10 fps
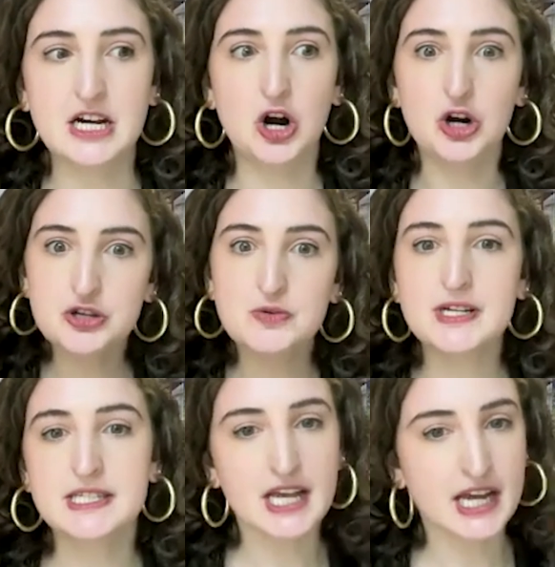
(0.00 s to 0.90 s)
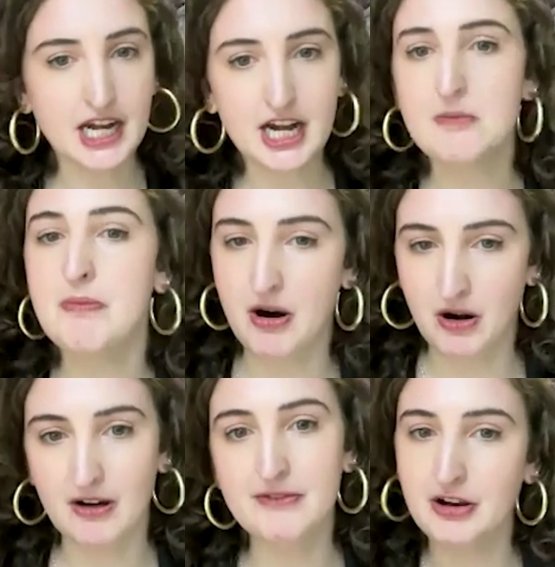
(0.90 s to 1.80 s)
are you excited about
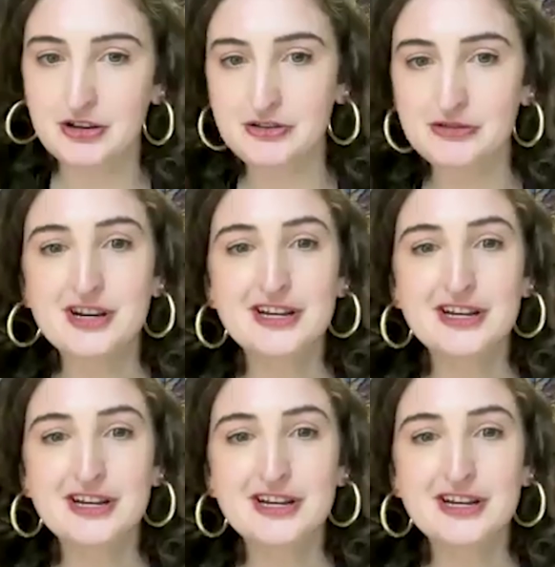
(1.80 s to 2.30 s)
our value?